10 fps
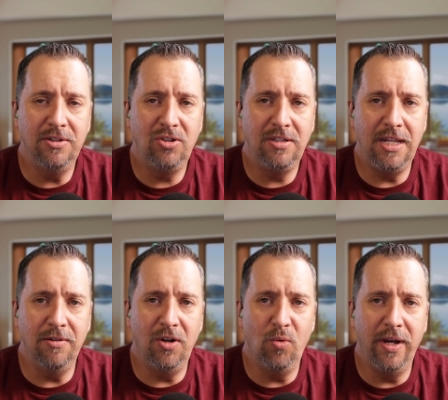to
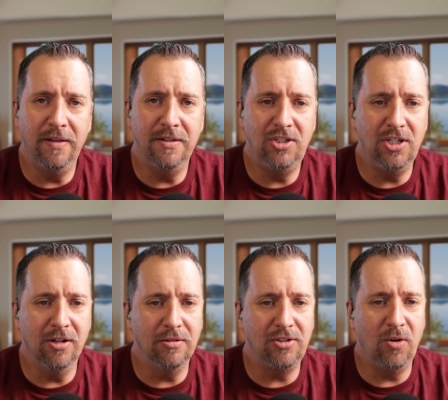steal it away this
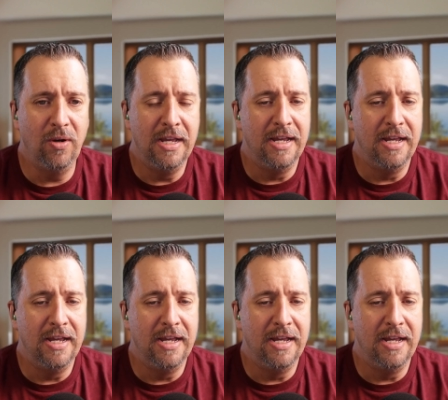year. So